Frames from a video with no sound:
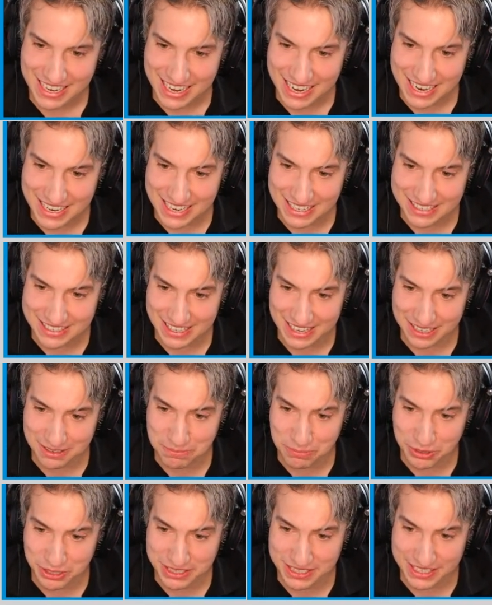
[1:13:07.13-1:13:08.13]
And I
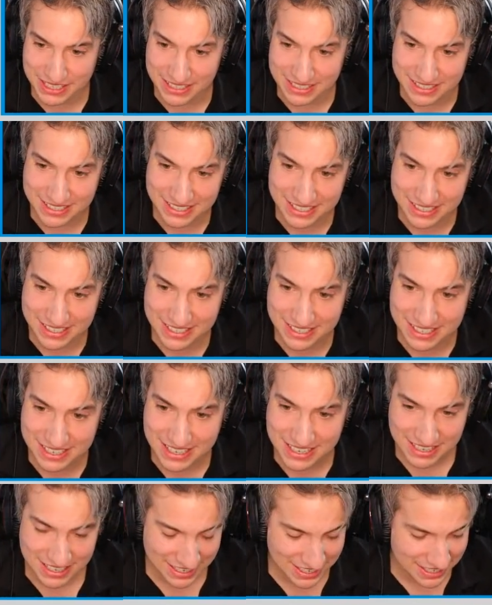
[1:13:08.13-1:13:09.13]
select percentage.
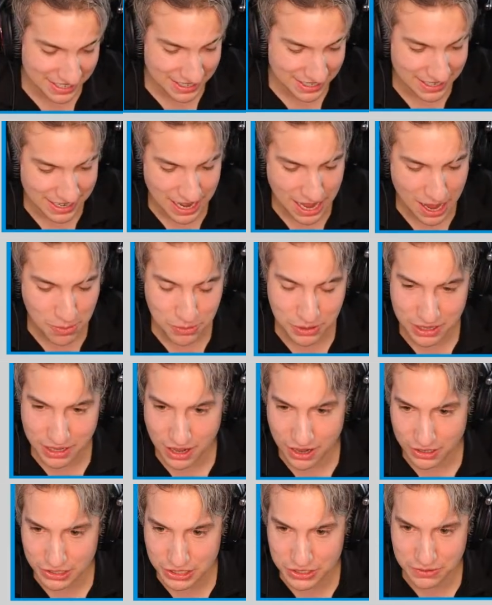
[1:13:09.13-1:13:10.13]
I will
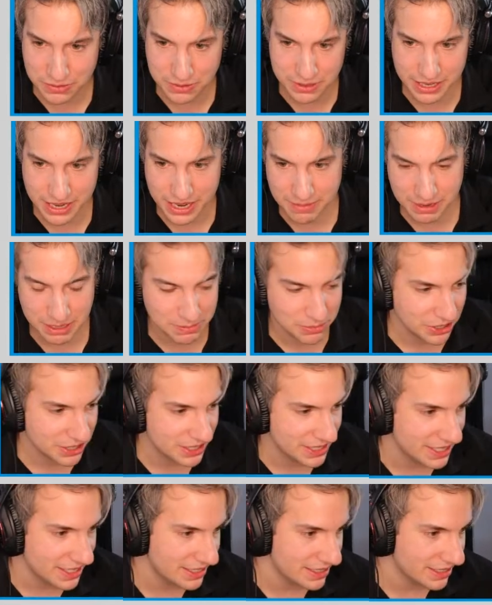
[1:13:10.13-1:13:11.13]
also name it
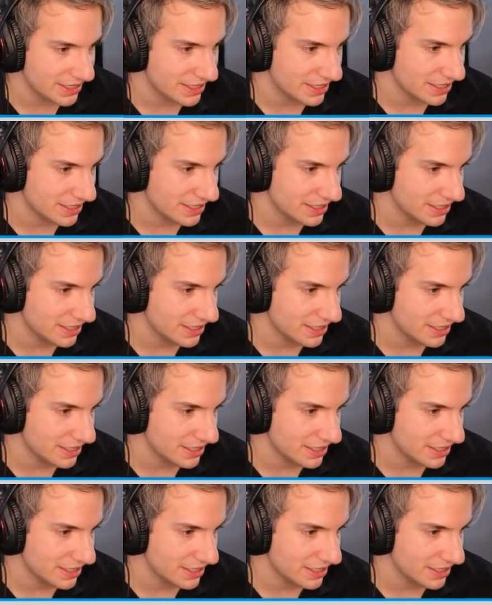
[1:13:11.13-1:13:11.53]
percentage.